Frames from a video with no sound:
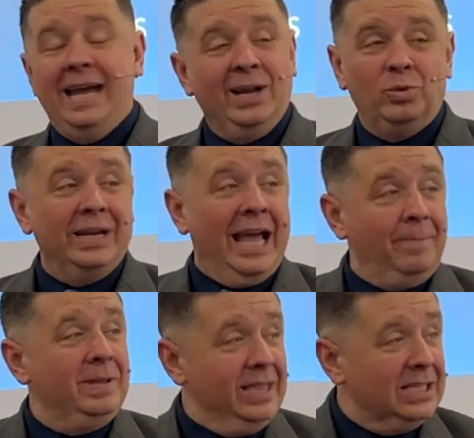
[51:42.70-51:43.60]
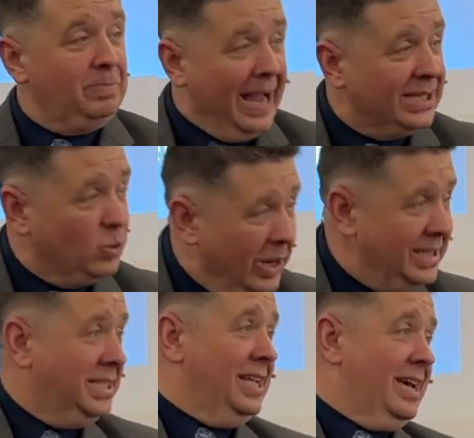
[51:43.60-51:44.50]
had one happen this past
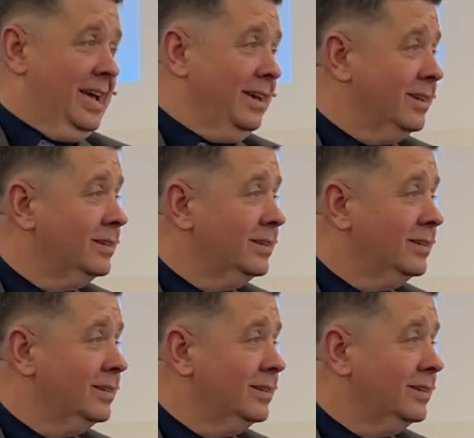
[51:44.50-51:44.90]
Wednesday.